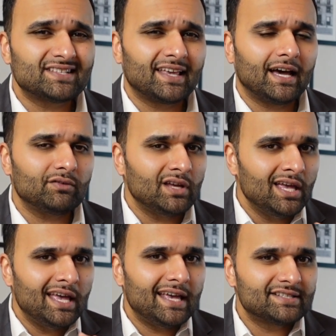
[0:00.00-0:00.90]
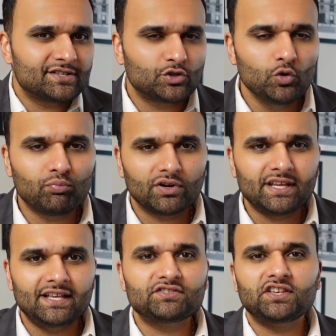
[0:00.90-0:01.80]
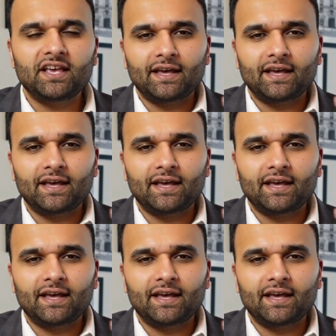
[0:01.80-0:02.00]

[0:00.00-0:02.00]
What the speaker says: account is super easy,